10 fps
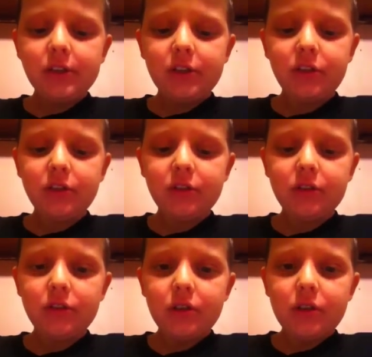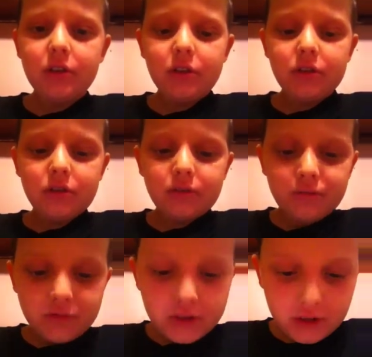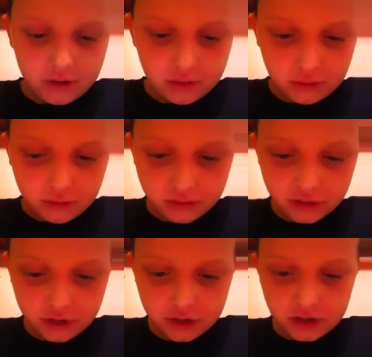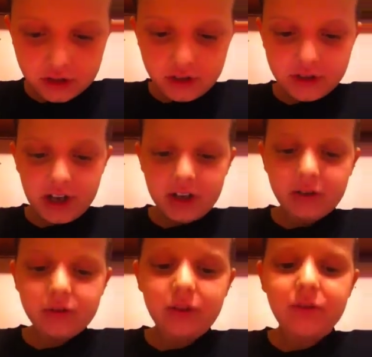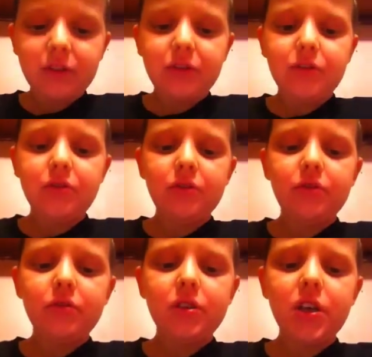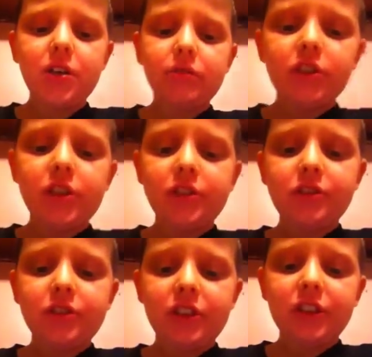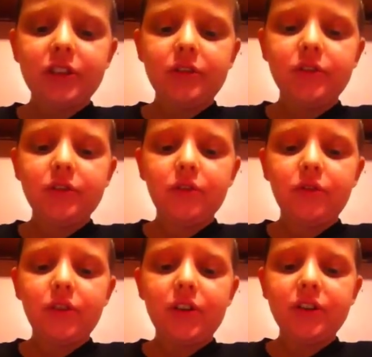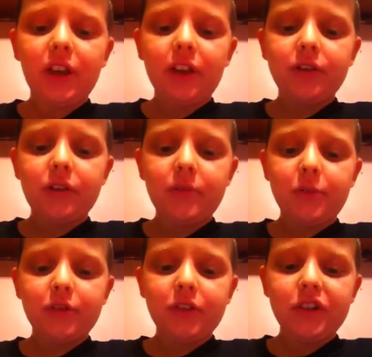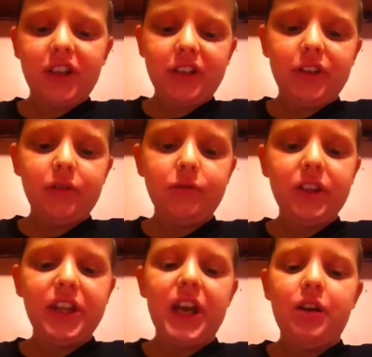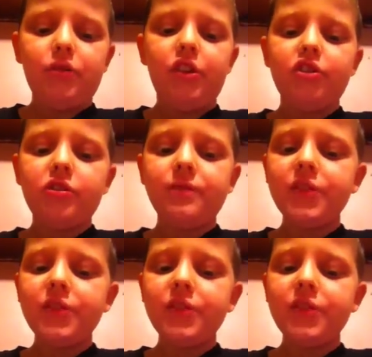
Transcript: The school stood in the shadows of the 2 110-story skyscrapers known as the Twin Towers.